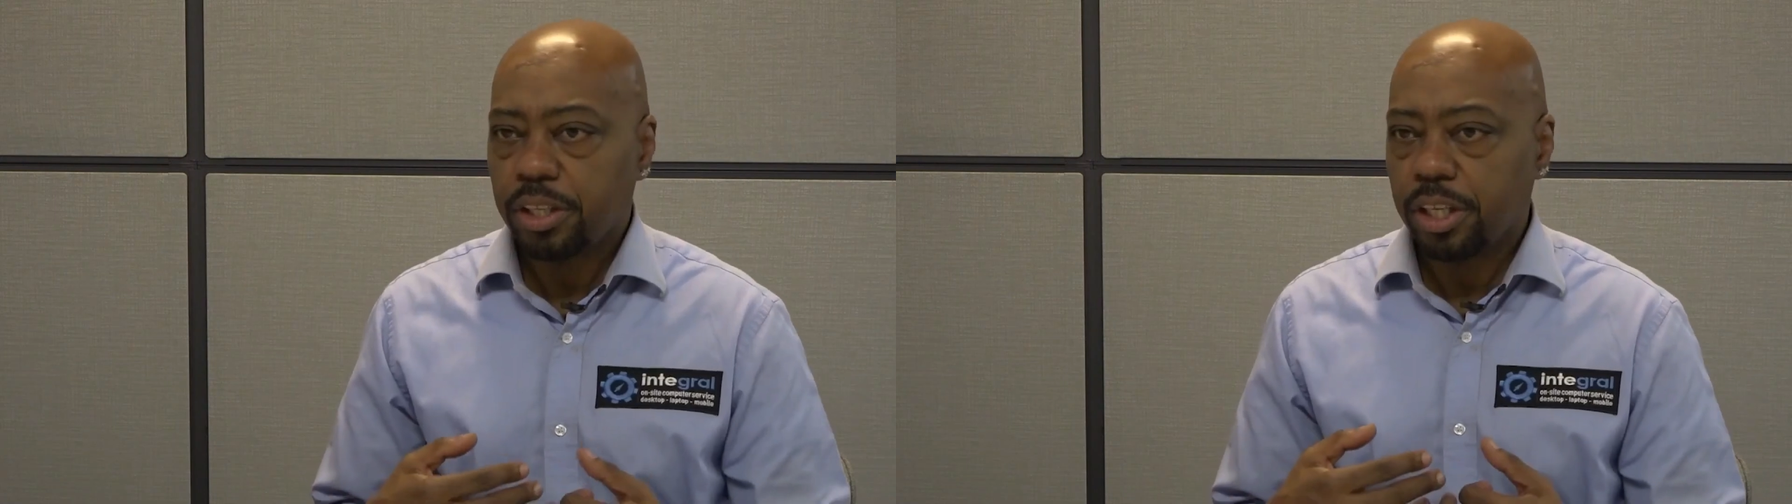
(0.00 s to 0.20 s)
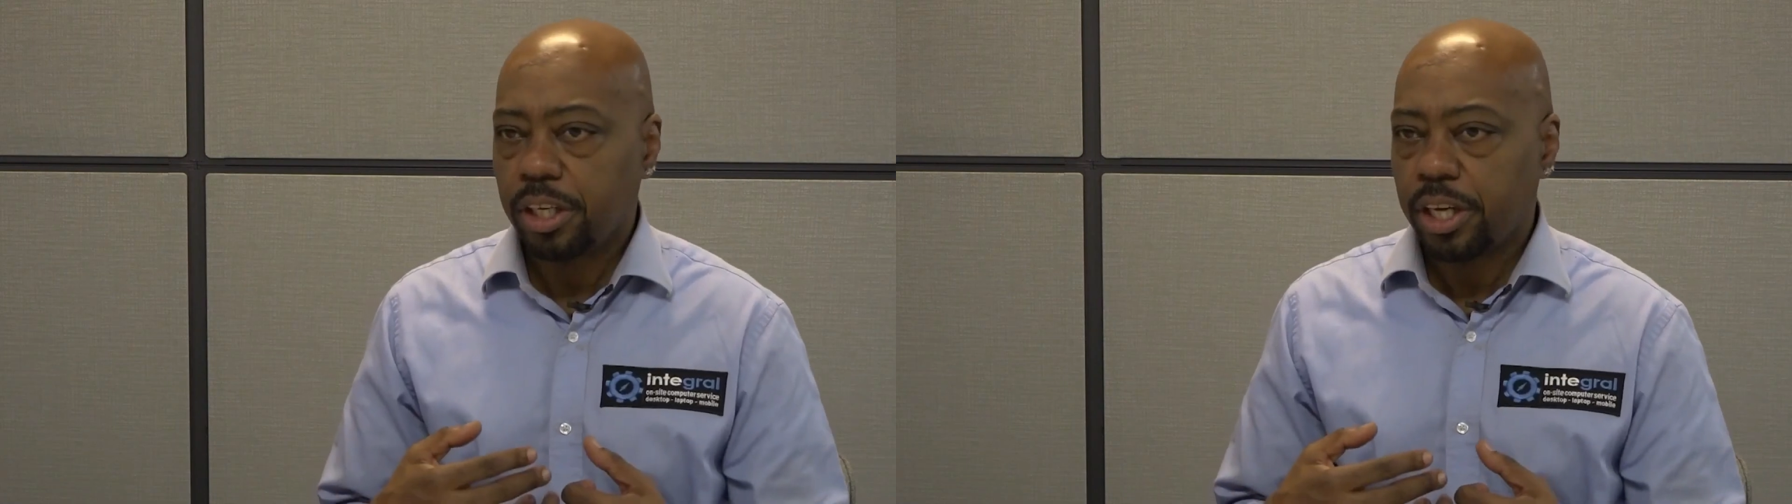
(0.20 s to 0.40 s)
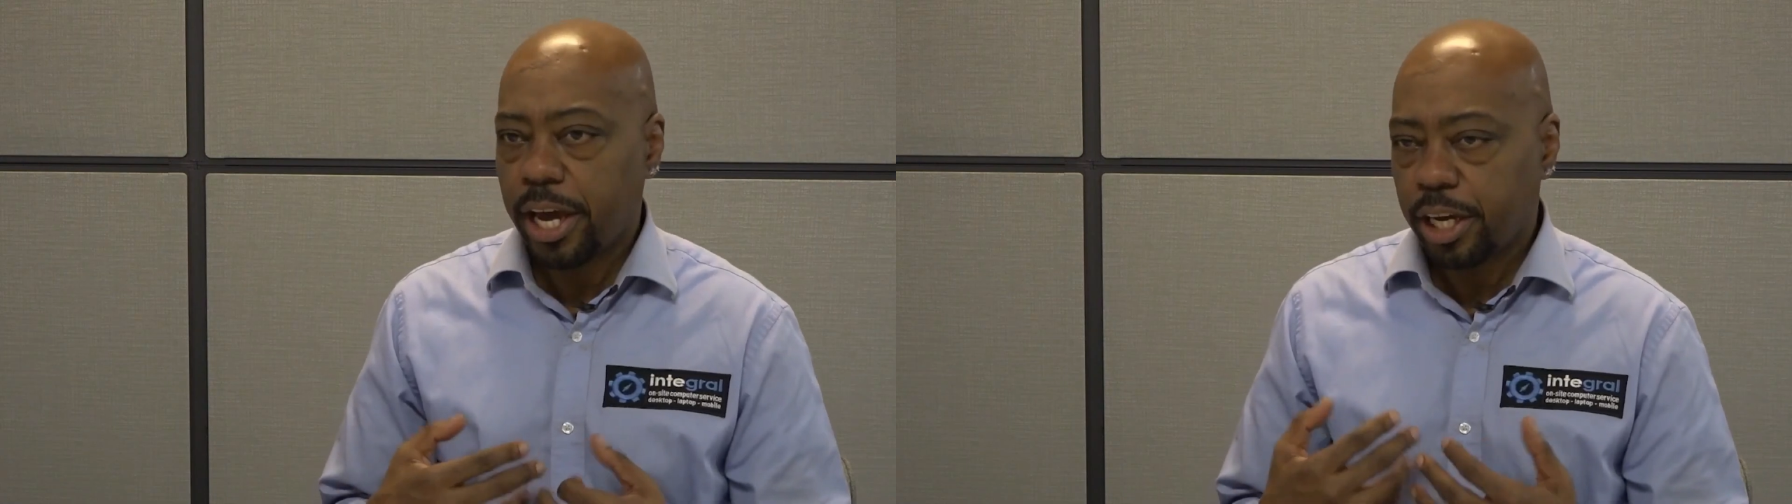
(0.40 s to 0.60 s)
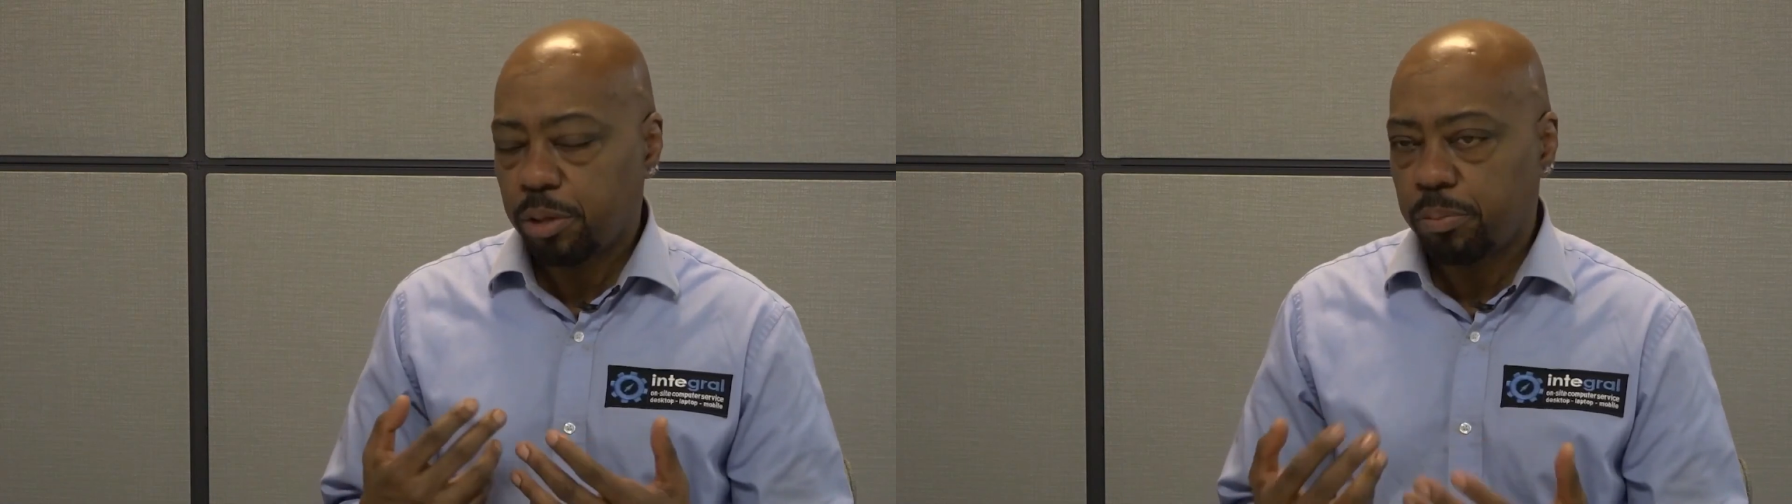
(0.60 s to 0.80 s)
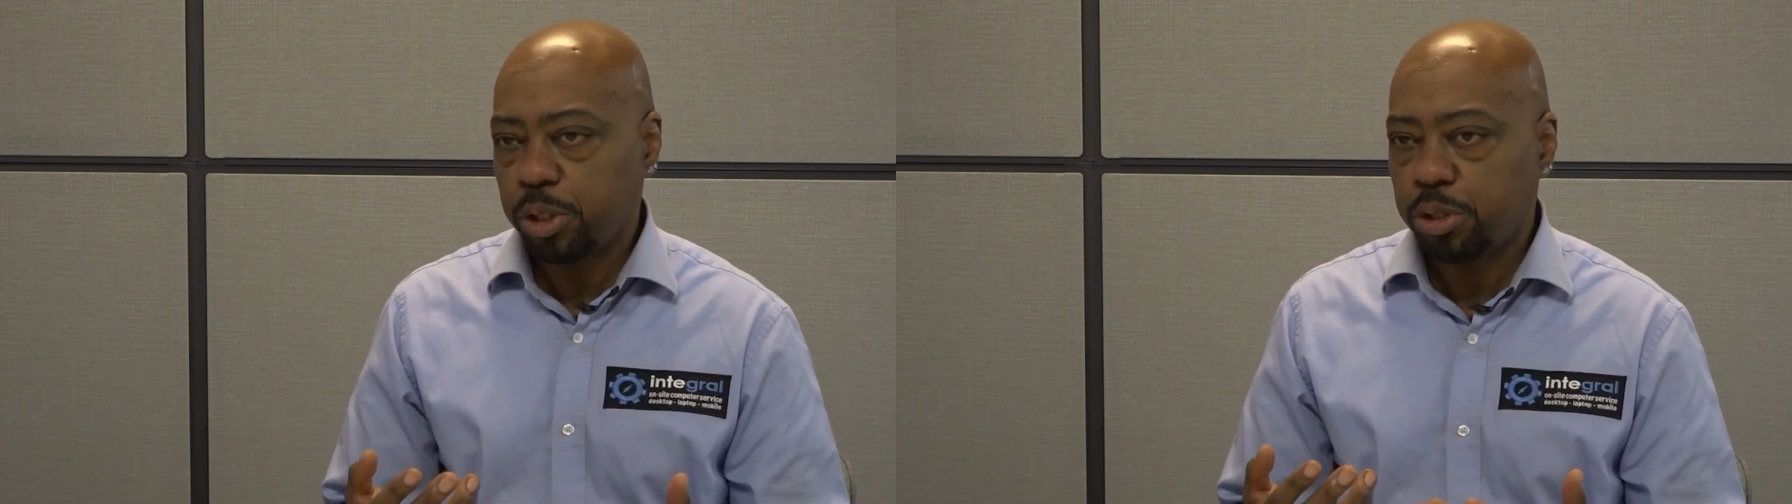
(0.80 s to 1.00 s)
then that
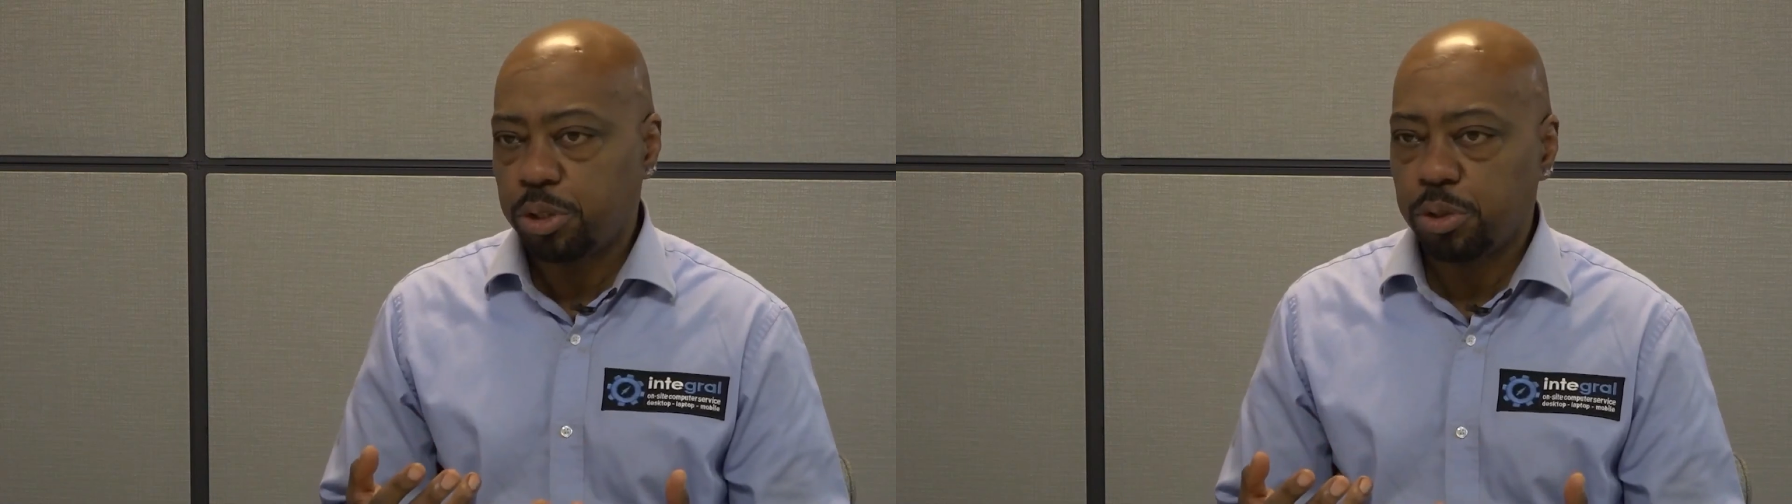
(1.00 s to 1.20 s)
could put